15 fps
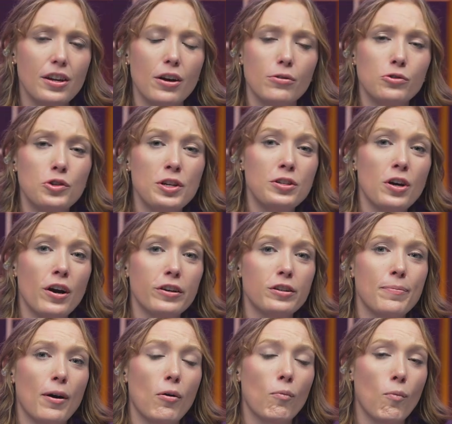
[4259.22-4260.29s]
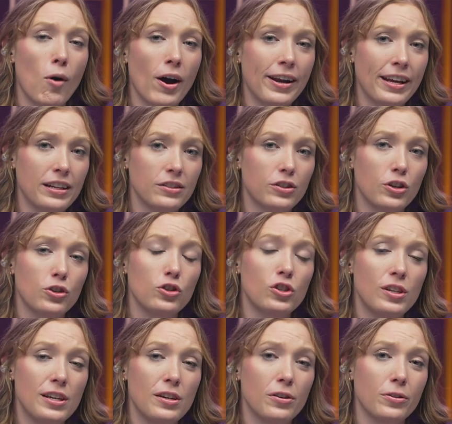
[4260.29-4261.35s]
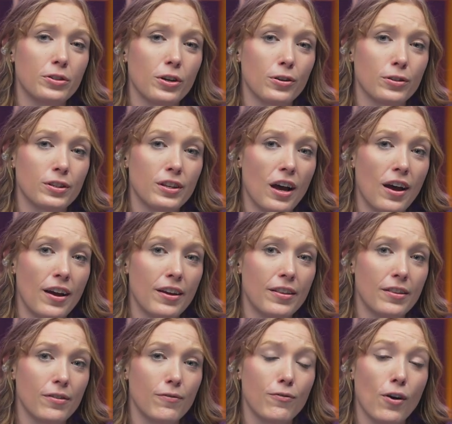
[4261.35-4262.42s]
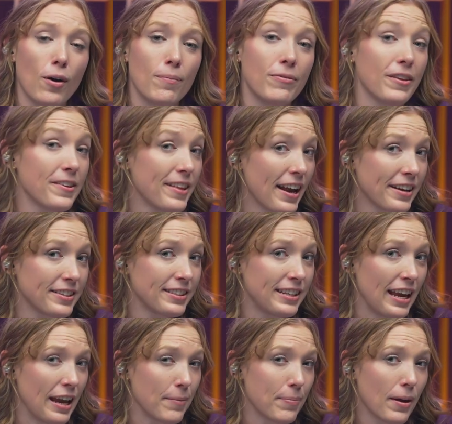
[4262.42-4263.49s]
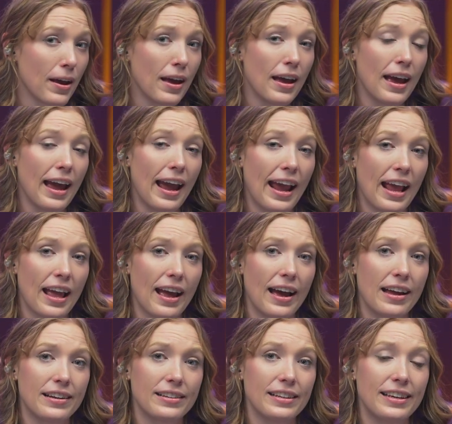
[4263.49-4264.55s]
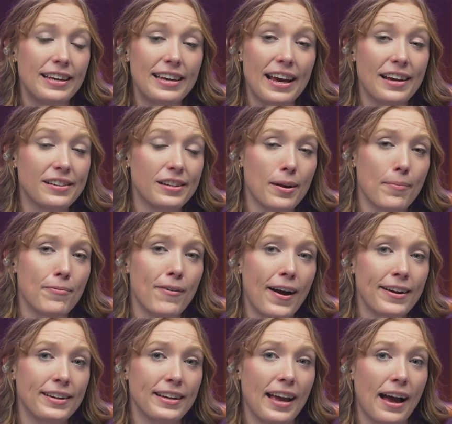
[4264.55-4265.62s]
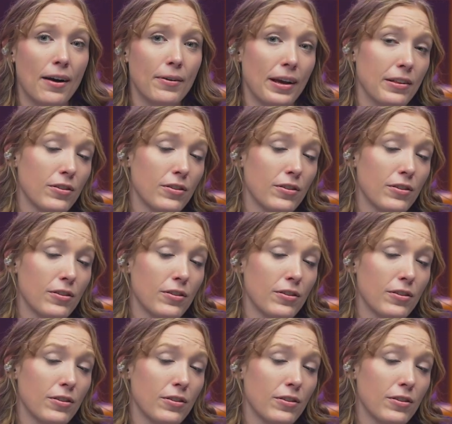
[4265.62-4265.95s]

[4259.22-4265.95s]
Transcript: she talked about wanting to shield her son from the sex tape. And he ended up finding out at